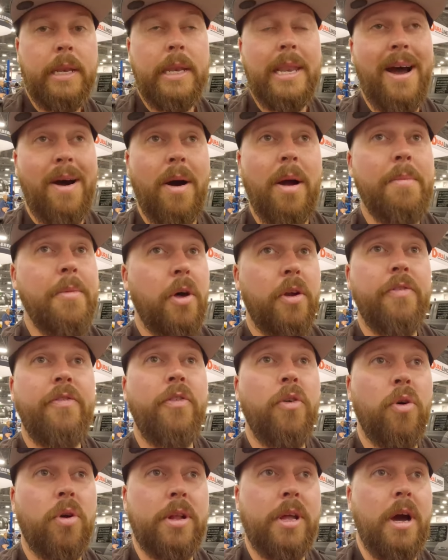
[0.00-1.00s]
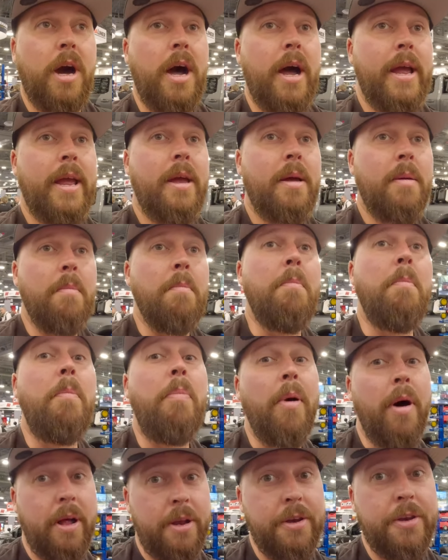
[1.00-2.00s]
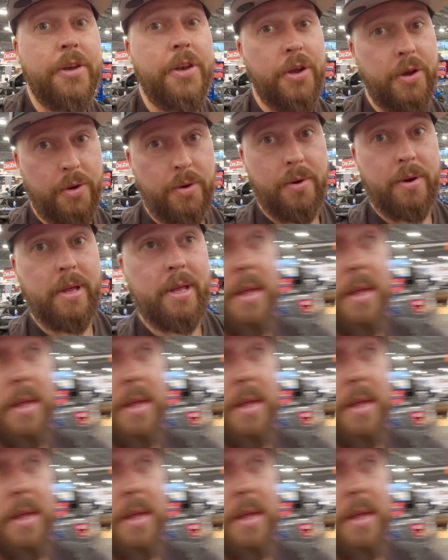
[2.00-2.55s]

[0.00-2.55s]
Now I'm not a Ford guy, but dude,